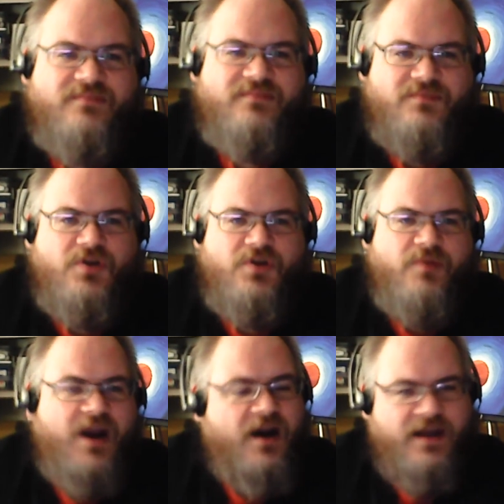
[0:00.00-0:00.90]

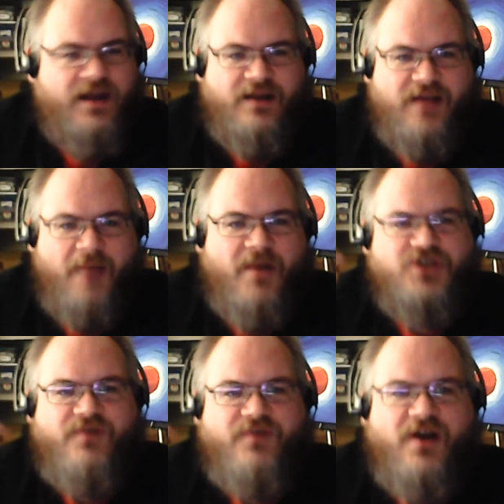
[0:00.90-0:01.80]
Numenera and a
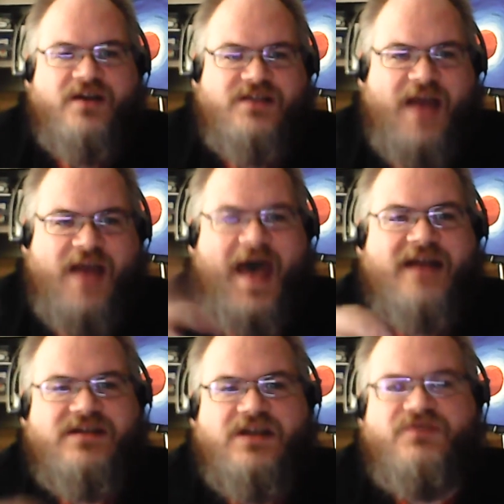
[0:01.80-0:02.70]
bunch of areas that
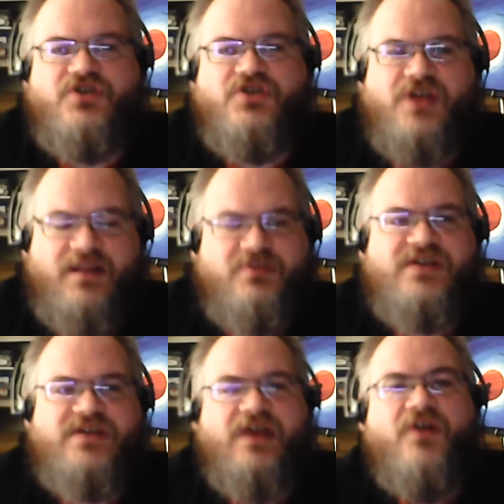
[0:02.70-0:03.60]
add science fiction
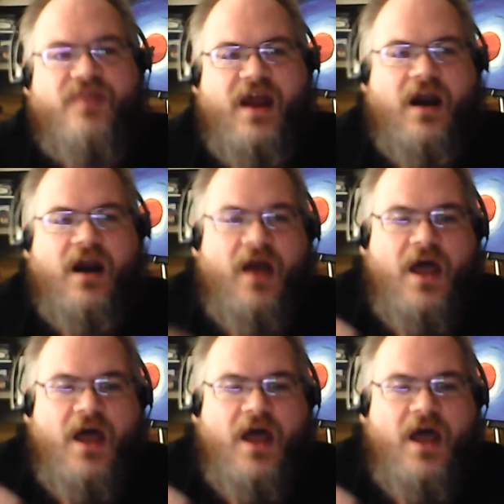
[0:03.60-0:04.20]
elements here and there.